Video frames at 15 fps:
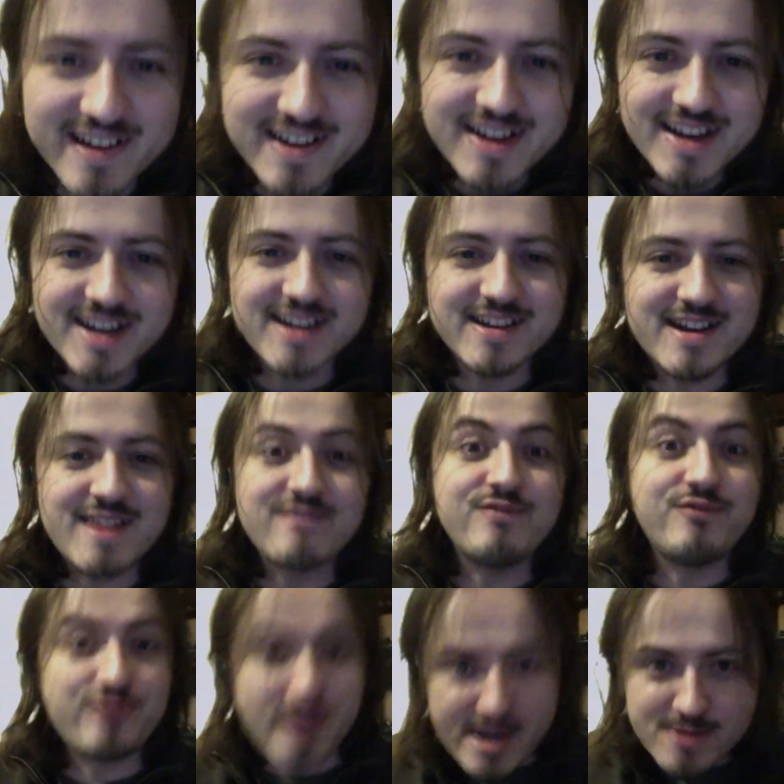You can have
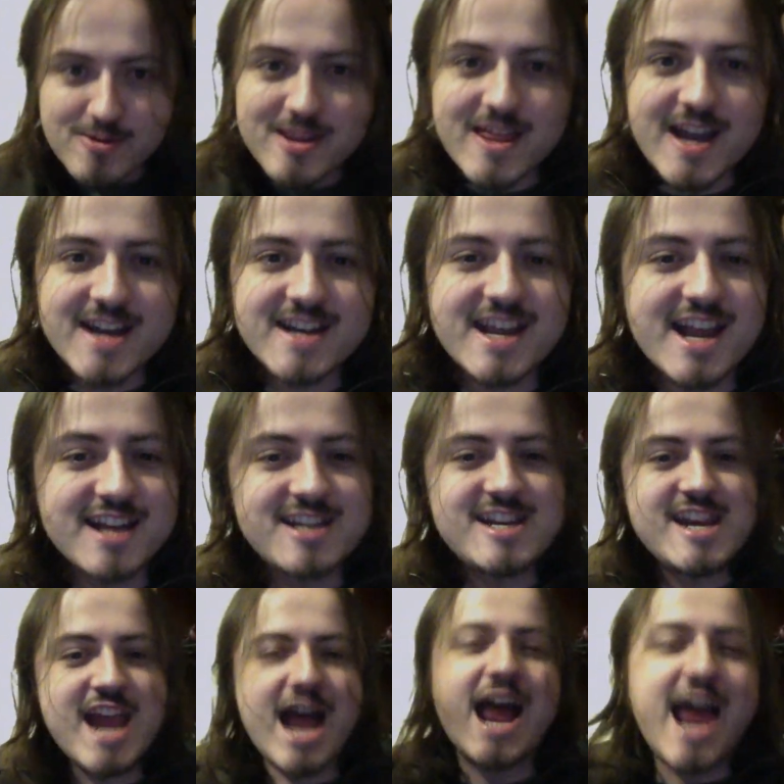fun with undead.
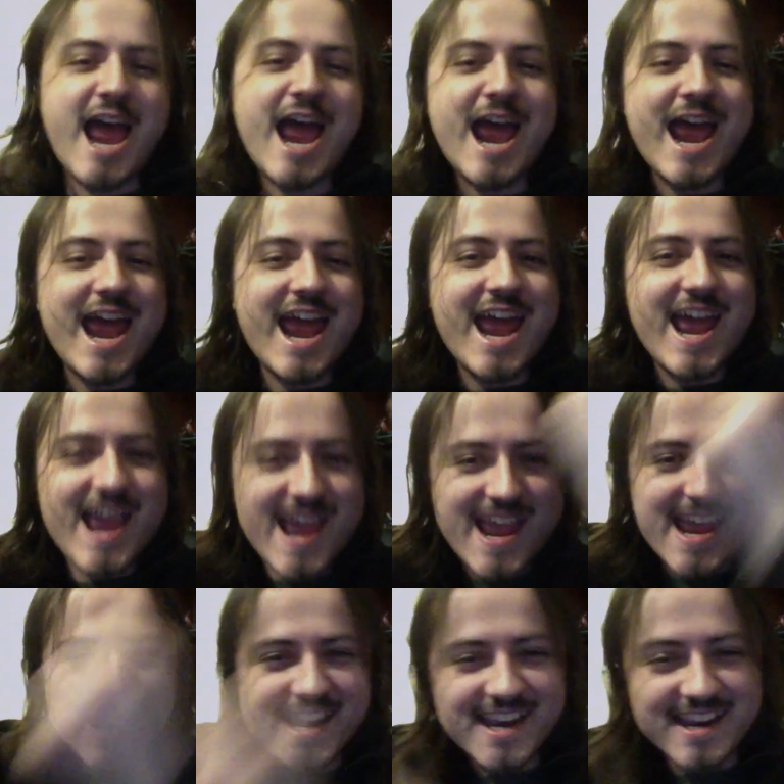
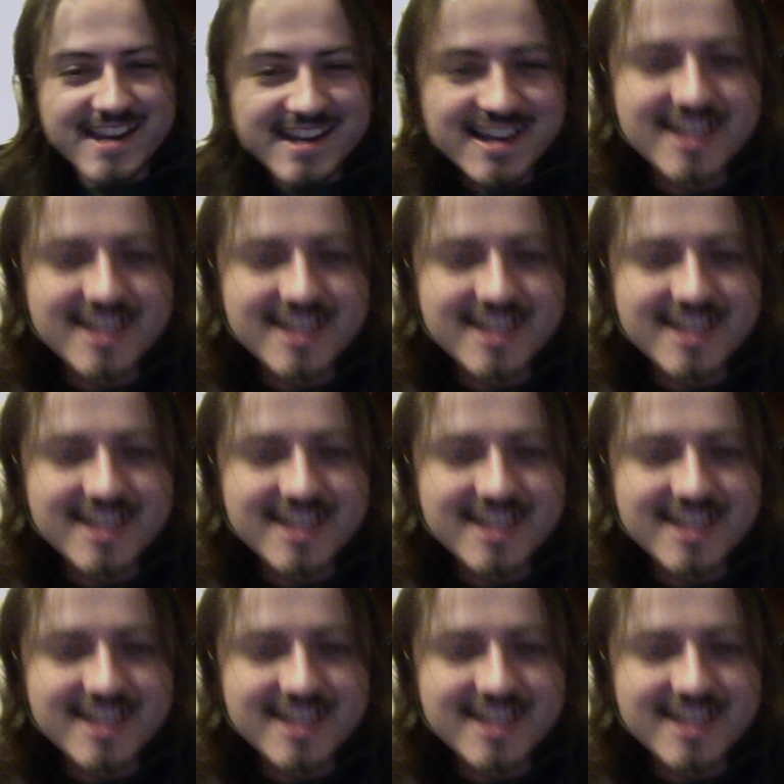Yay!